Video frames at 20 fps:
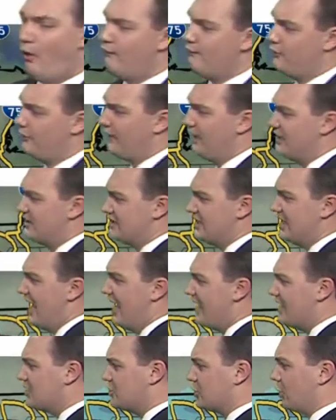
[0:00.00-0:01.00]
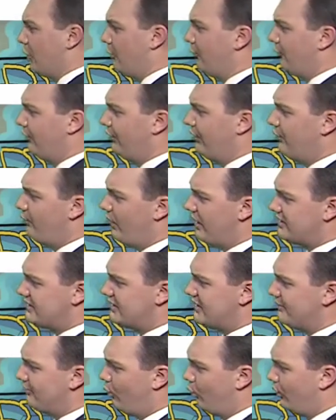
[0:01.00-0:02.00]
overnight into early
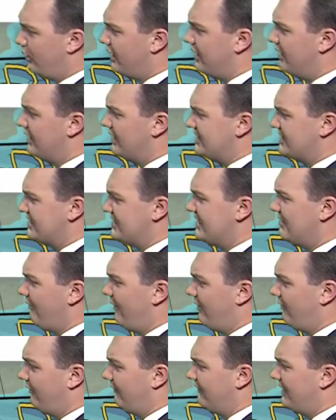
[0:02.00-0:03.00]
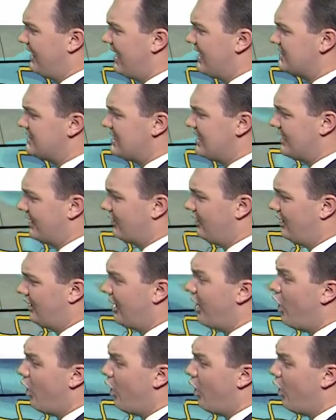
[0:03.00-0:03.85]
Wednesday morning. You can see right around 9, 10 o'clock